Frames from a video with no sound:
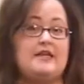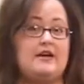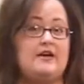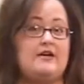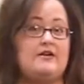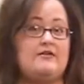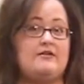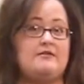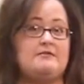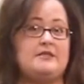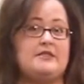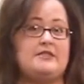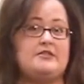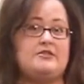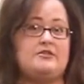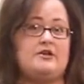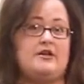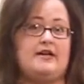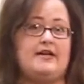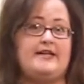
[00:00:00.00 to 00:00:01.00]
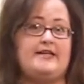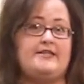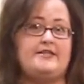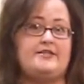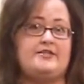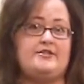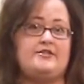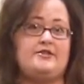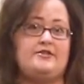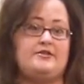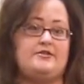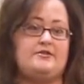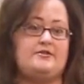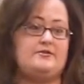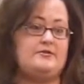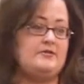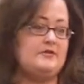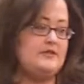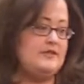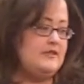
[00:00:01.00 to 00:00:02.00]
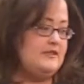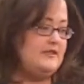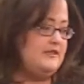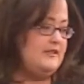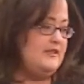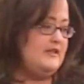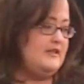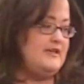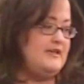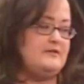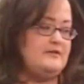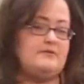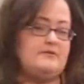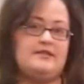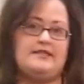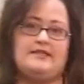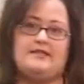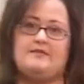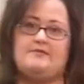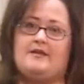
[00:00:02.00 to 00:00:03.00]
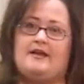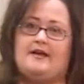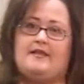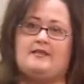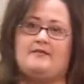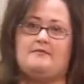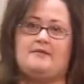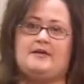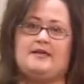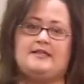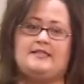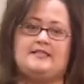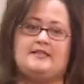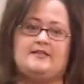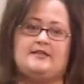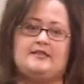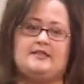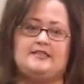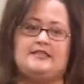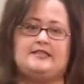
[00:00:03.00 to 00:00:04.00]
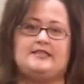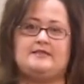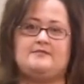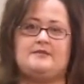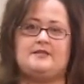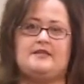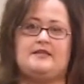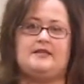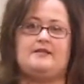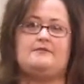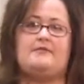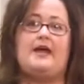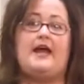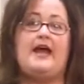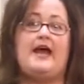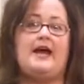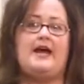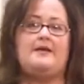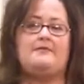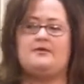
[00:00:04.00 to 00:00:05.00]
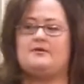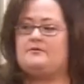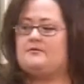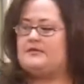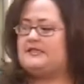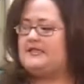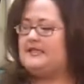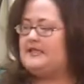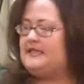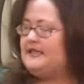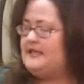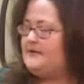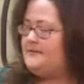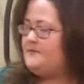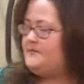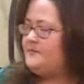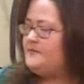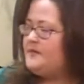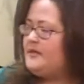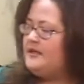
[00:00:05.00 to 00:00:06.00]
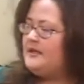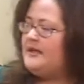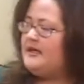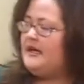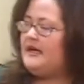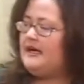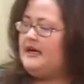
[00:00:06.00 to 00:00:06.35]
So I'm going to try to really nip that in the bud so that it doesn't become a habit once again.